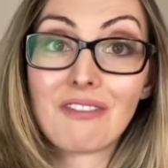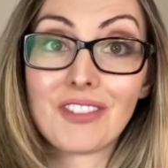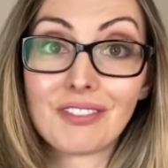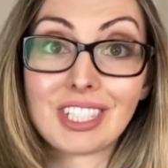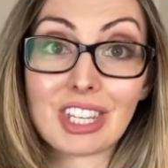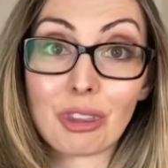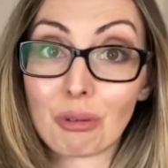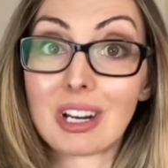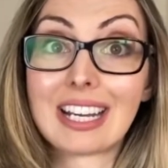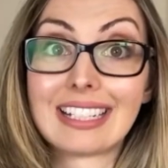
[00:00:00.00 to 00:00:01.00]

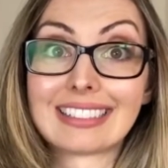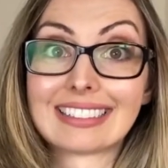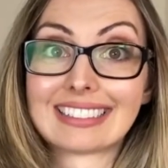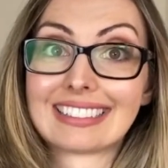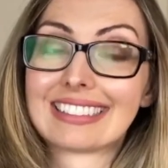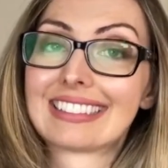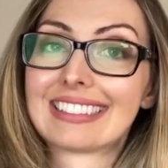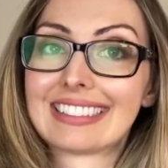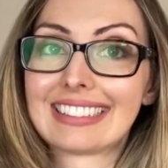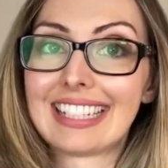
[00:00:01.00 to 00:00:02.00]
53
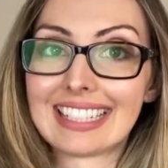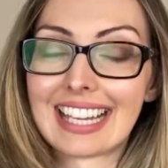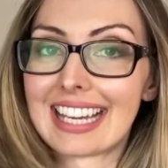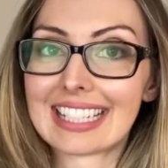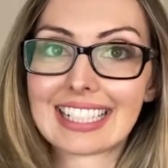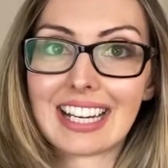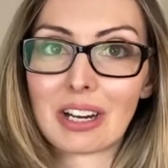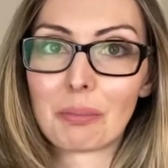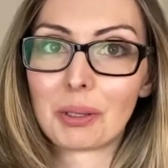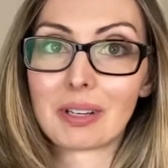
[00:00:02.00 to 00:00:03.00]
in like a
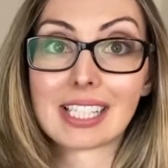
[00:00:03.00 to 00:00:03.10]
couple of weeks.